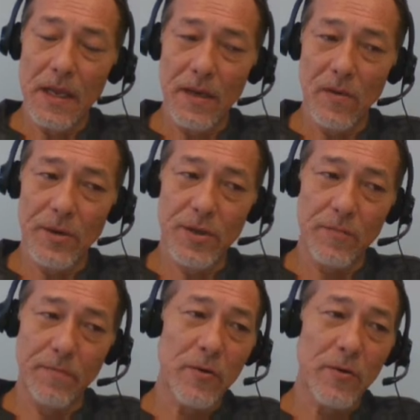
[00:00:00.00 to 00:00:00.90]
Now, once
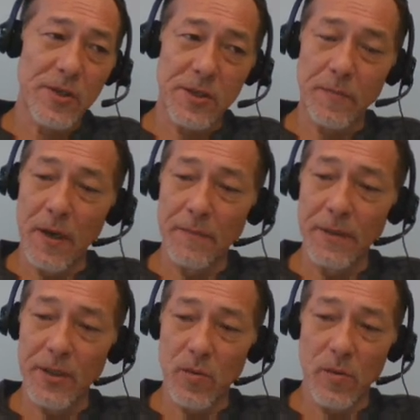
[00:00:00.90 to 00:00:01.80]
your post is
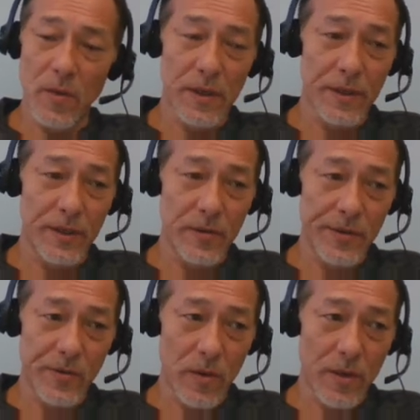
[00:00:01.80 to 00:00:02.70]
published, what we're going to do
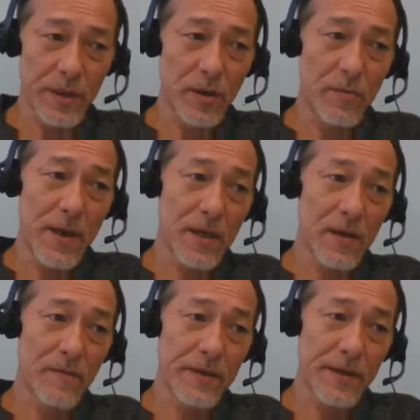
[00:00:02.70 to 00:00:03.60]
is we're going to go back
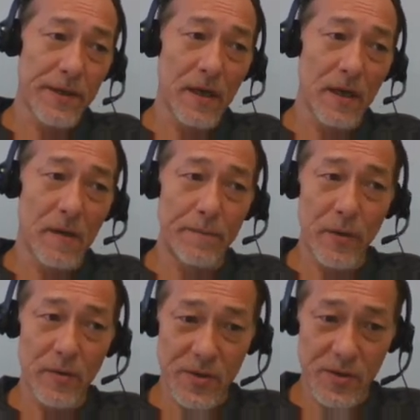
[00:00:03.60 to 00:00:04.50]
over to the All
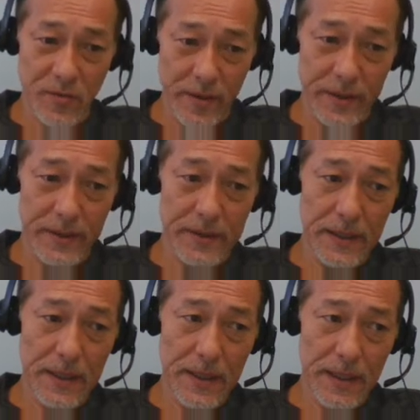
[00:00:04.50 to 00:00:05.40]
Posts screen,
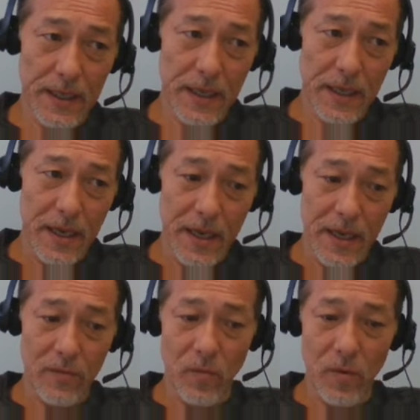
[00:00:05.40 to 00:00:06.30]

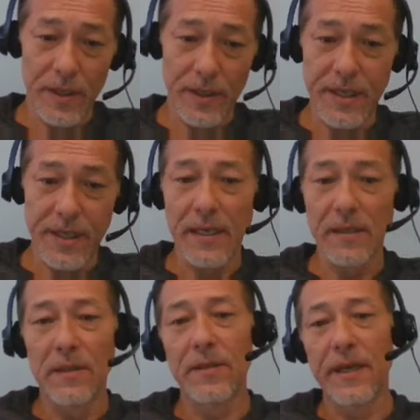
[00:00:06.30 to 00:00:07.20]
and we're going to take a
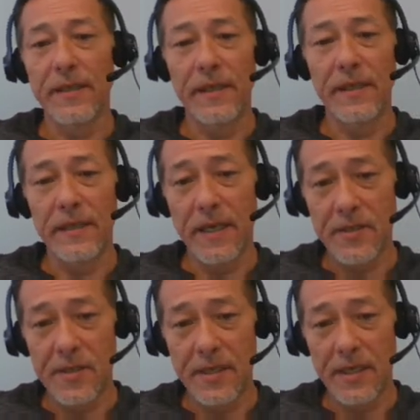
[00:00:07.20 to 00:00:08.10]
look at the
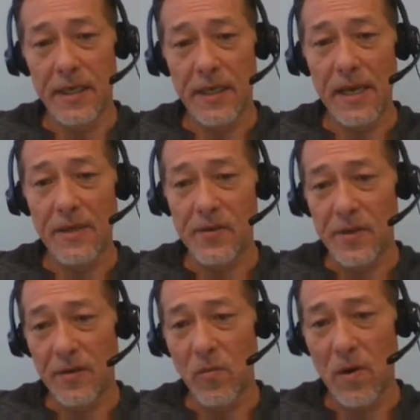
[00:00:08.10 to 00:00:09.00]
index and kind of
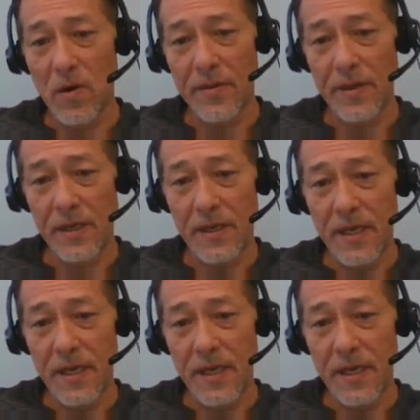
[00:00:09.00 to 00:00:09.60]
see where the